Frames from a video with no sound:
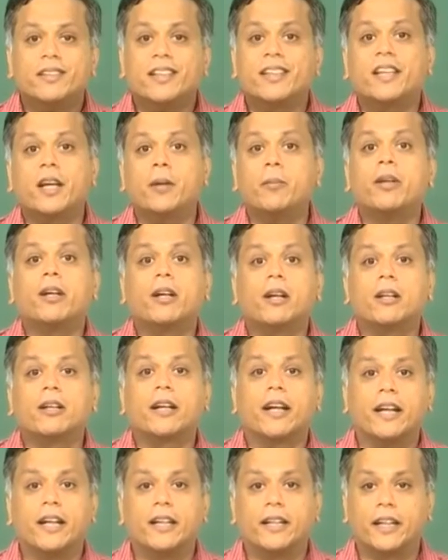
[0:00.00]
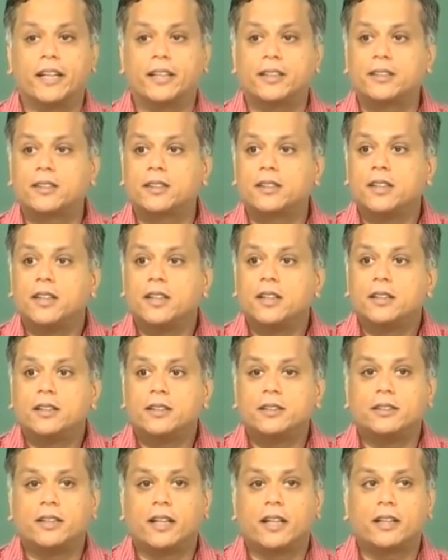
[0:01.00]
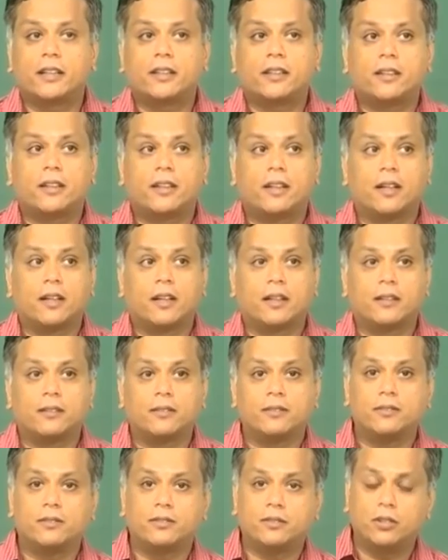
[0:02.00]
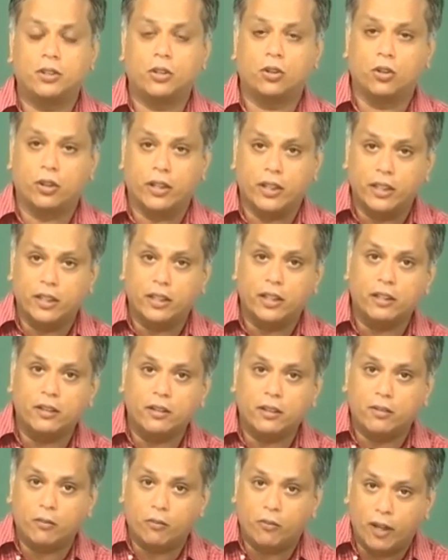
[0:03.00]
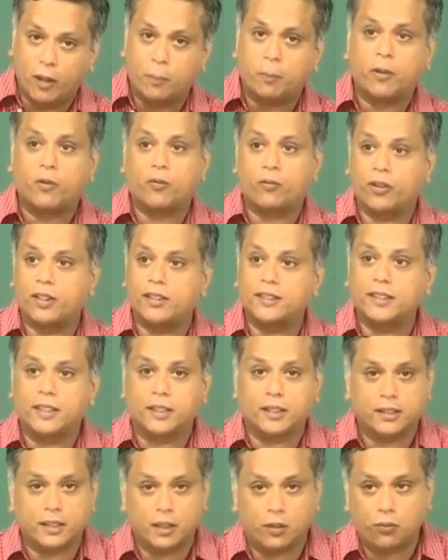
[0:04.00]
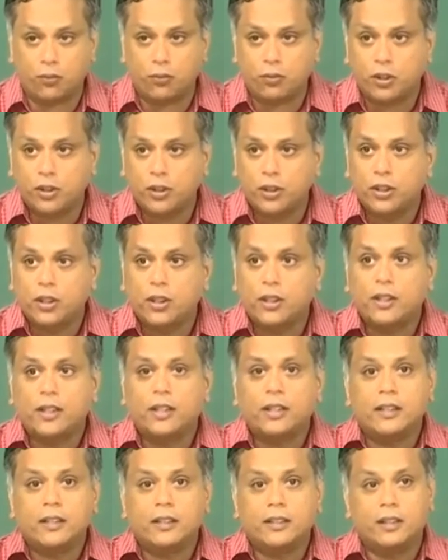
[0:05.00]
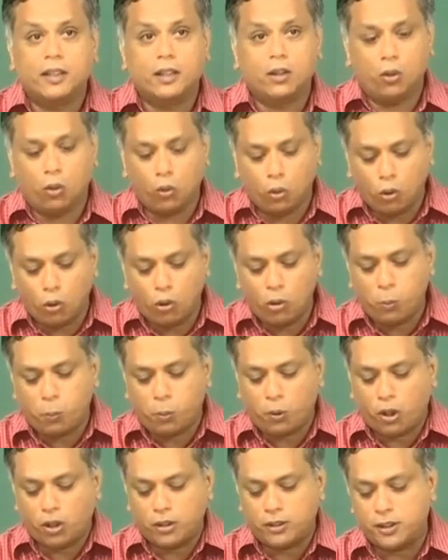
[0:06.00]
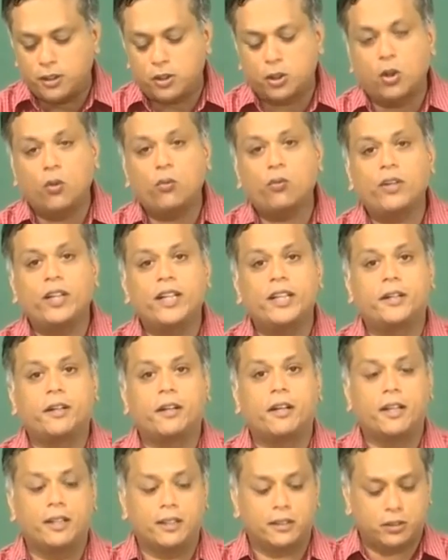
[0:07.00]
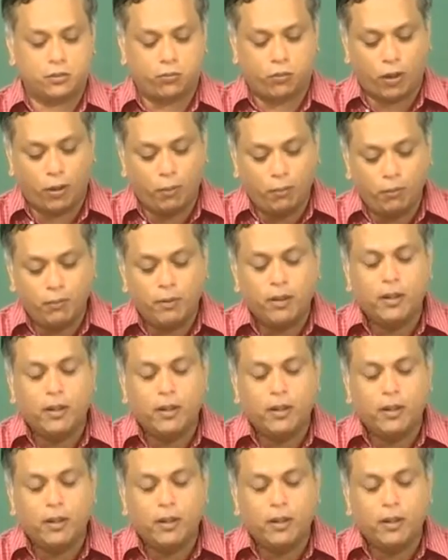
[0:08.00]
the chemical kinetics that in the vapor phase itself. The whole process of heat release from